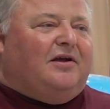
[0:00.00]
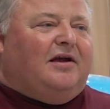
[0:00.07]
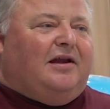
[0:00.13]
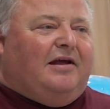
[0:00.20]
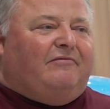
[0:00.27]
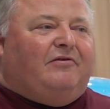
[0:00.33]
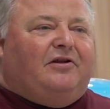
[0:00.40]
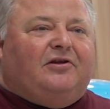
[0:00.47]
I'd
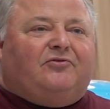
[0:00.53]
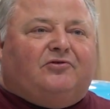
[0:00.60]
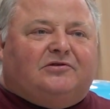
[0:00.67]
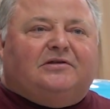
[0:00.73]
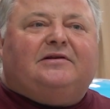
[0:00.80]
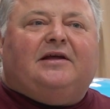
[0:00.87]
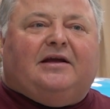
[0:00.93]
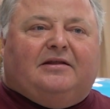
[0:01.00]
have an
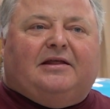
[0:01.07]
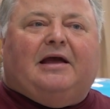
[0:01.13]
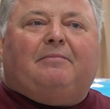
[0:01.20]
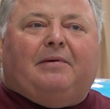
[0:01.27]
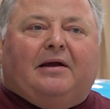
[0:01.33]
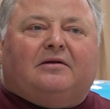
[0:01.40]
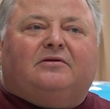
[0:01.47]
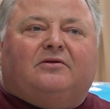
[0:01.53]
interest in taking that
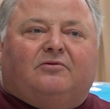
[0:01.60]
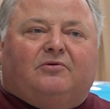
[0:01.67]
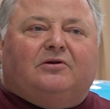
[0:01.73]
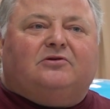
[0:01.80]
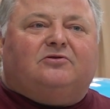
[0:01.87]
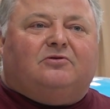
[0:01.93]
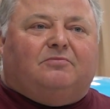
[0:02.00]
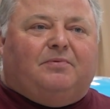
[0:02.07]
back to the
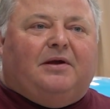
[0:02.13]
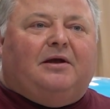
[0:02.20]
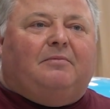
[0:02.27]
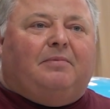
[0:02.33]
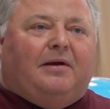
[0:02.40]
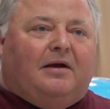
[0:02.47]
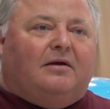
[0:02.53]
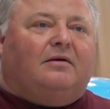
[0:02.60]
original pay and
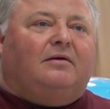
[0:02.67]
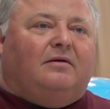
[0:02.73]
pack.